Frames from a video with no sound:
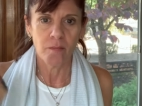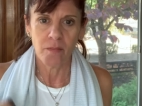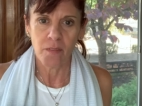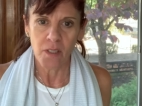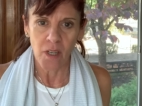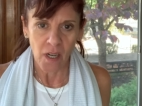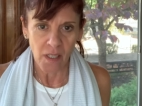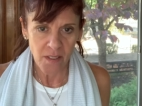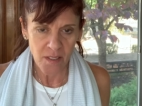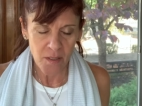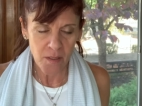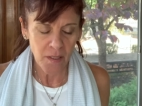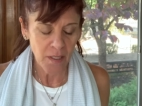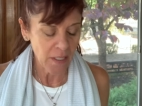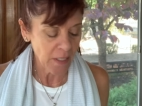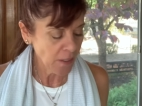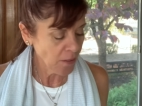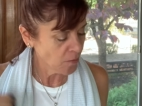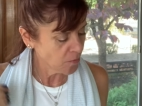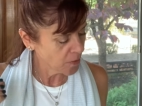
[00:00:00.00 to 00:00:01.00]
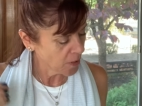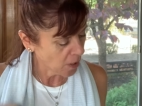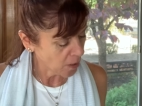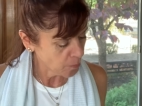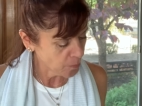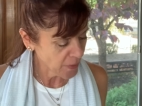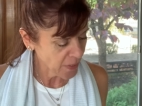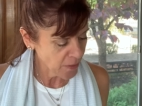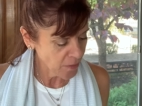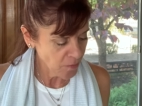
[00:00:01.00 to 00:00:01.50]
got to eat, got
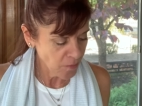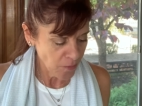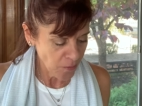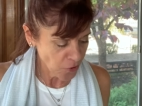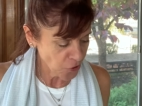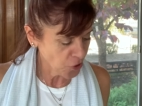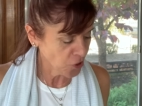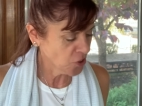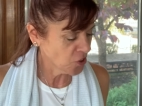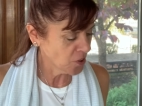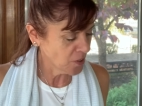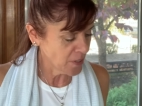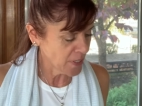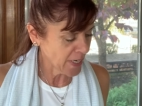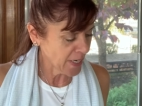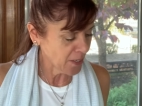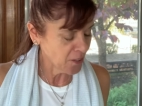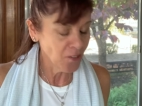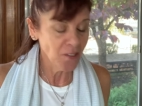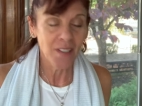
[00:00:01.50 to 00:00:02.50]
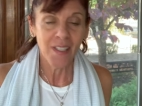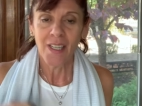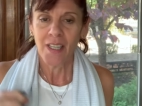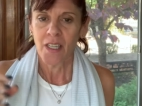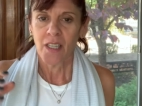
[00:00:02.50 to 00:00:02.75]
my nutrition down,